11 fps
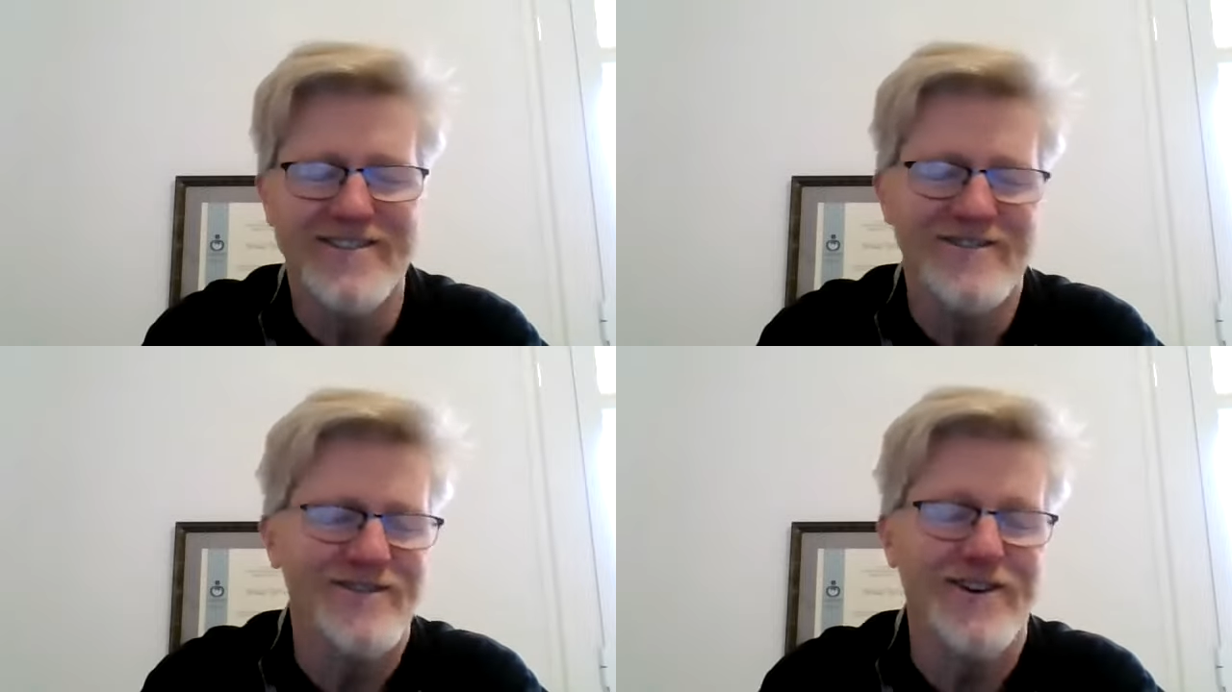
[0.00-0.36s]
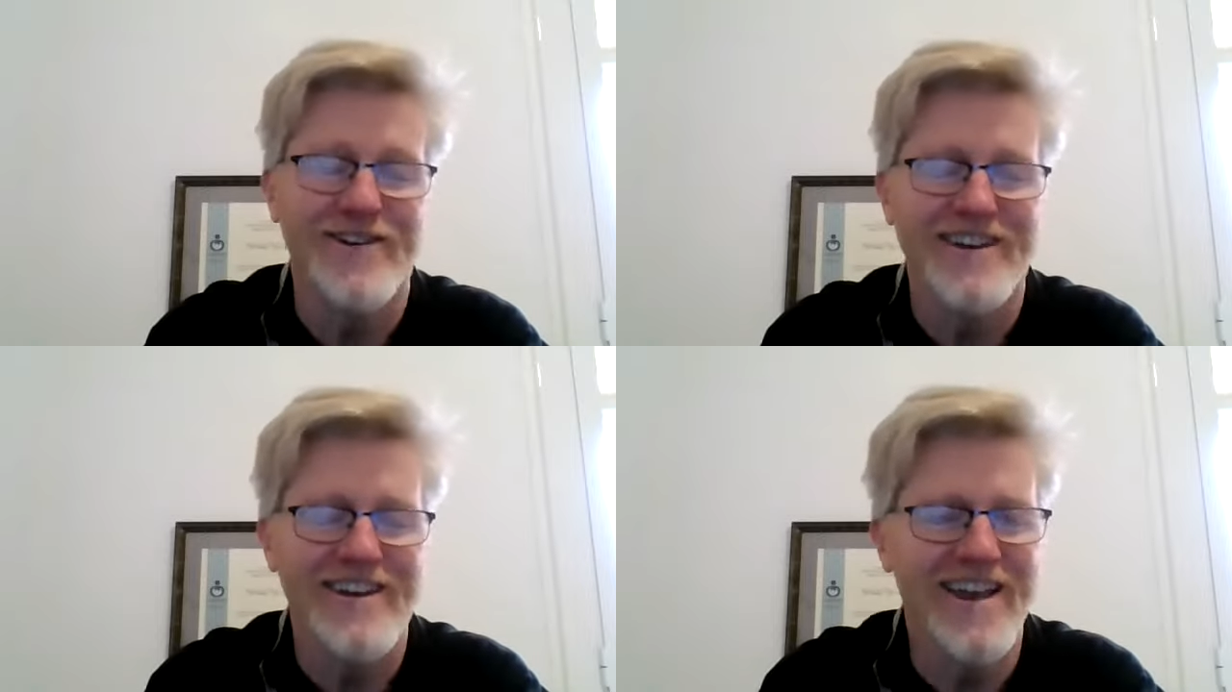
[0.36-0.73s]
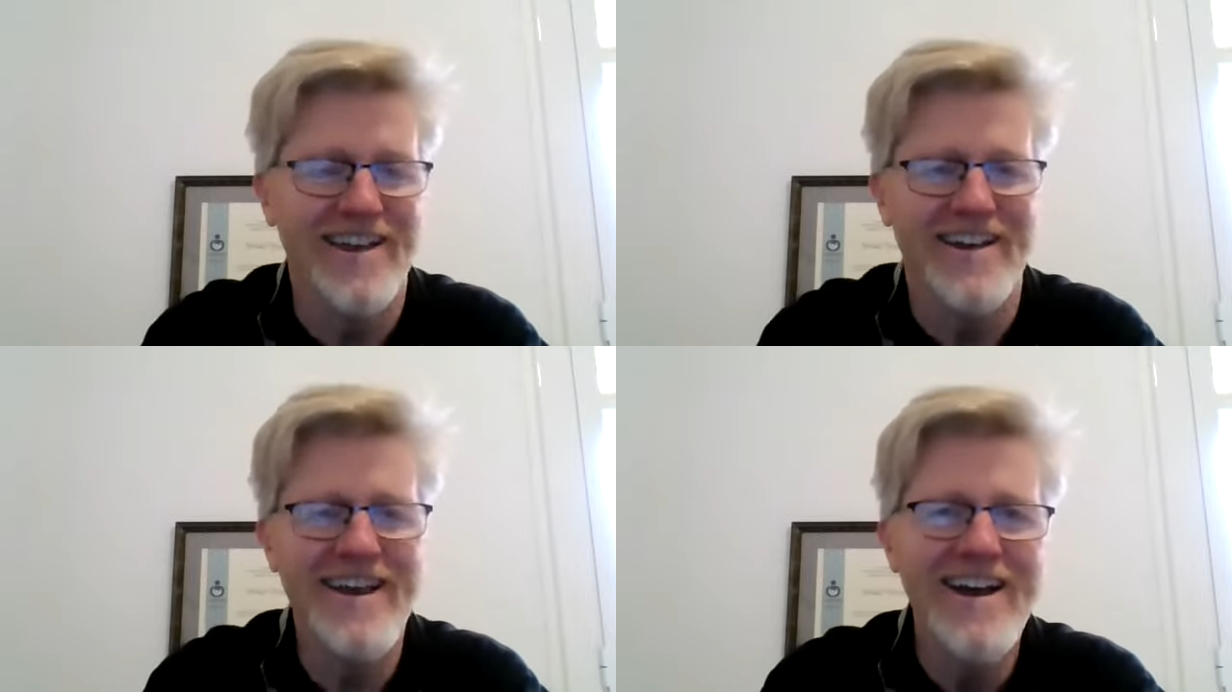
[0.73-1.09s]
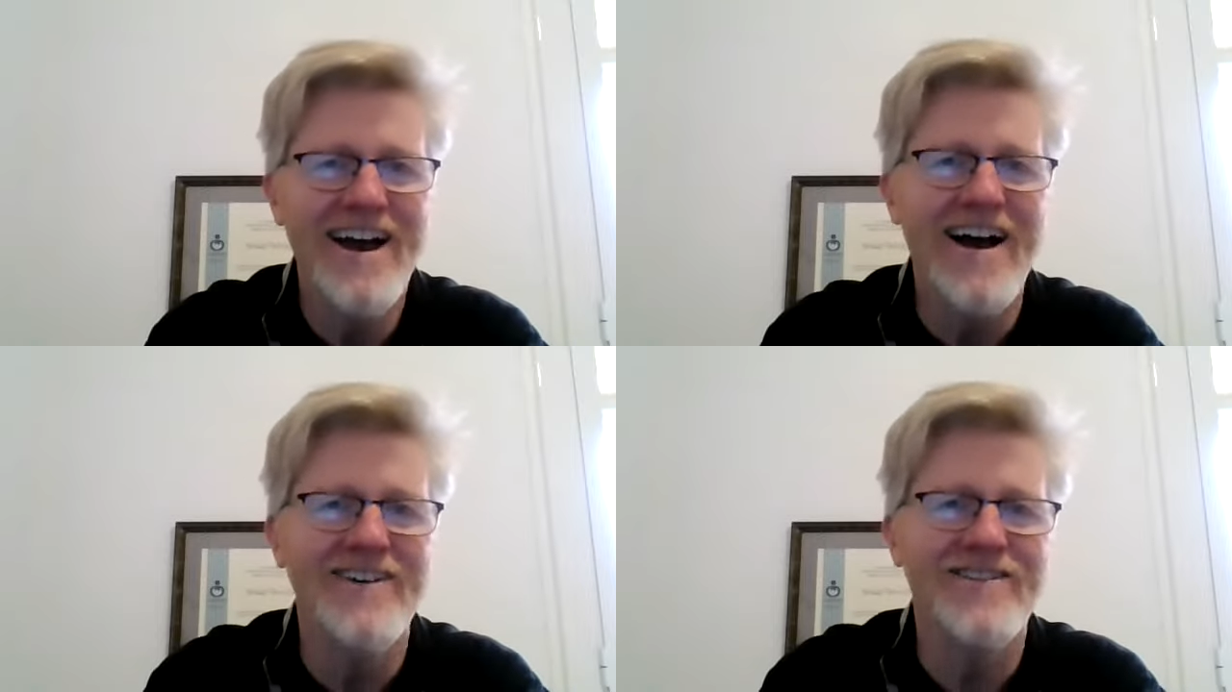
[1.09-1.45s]
Sorry. Yeah.
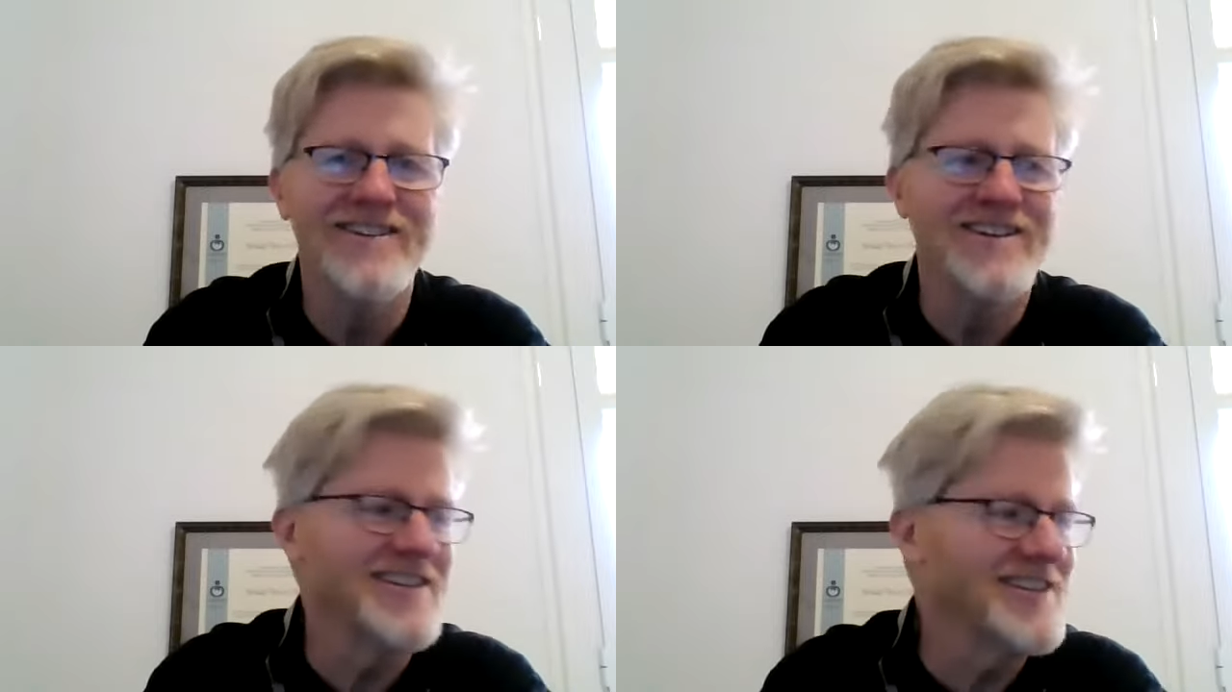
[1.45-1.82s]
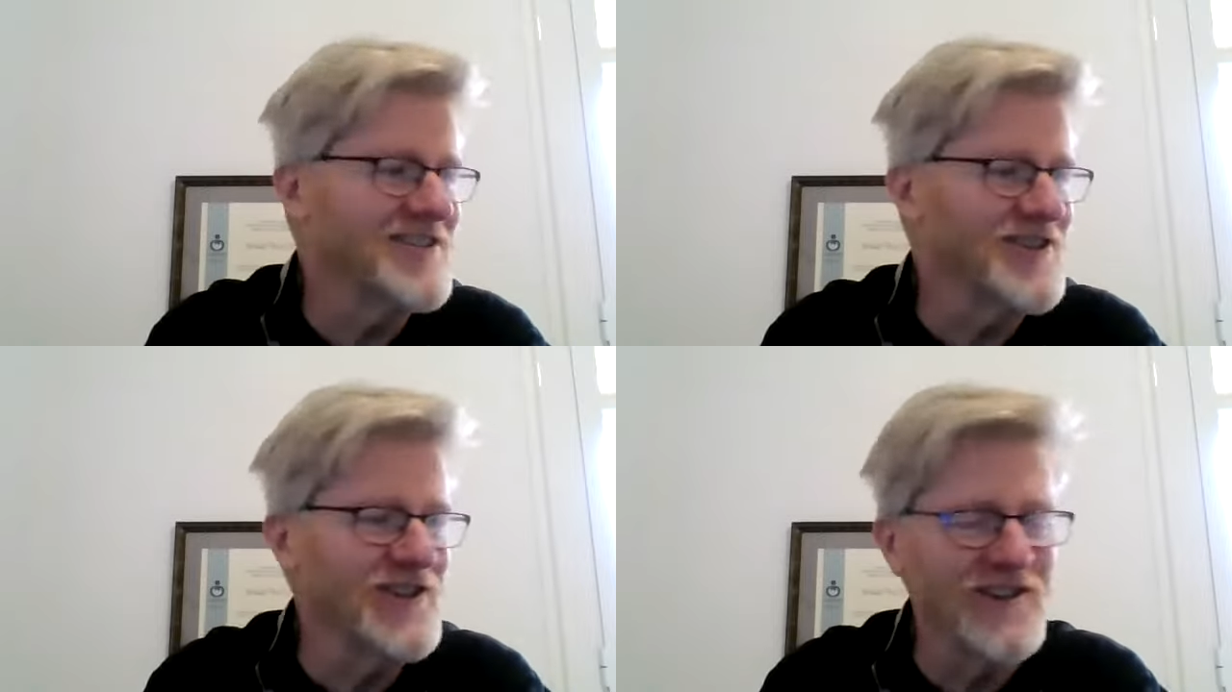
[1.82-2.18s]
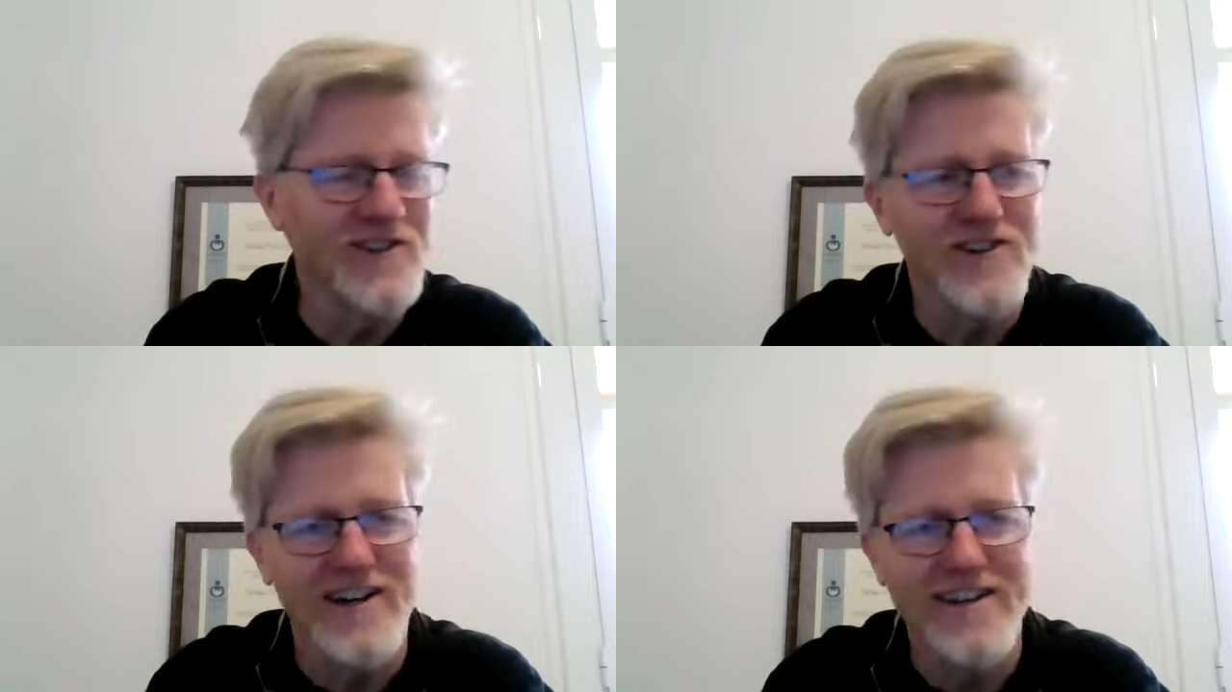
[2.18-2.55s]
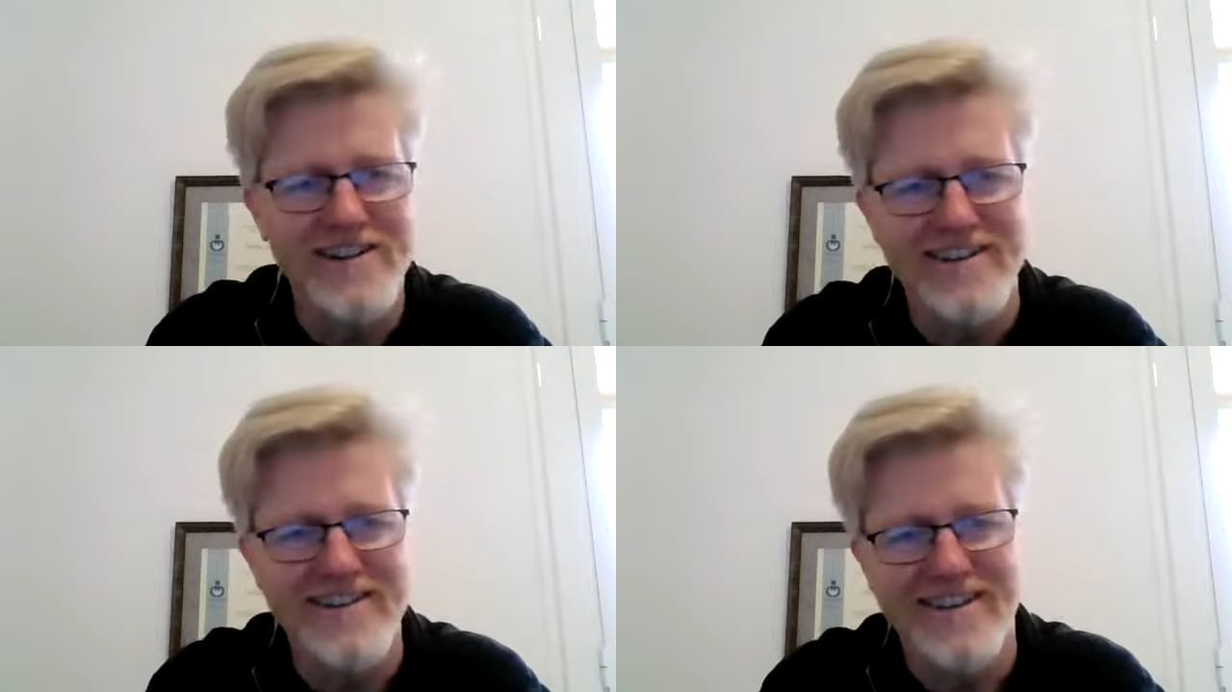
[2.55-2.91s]
Cheech and
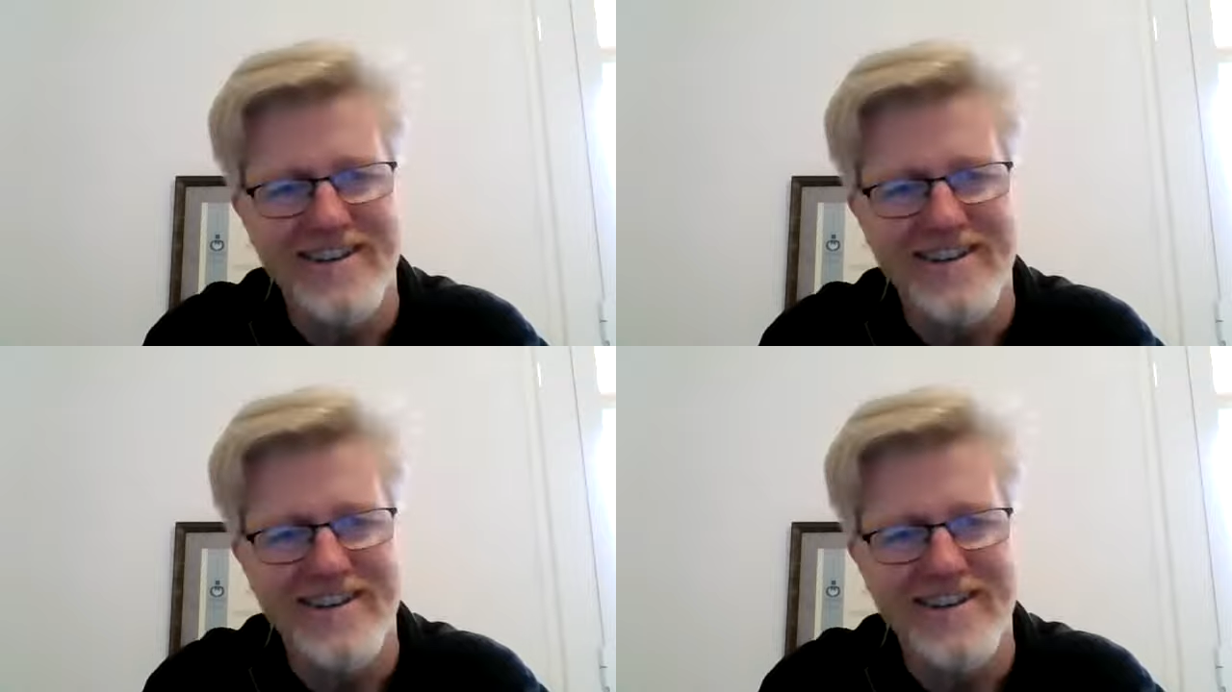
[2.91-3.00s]
Chong.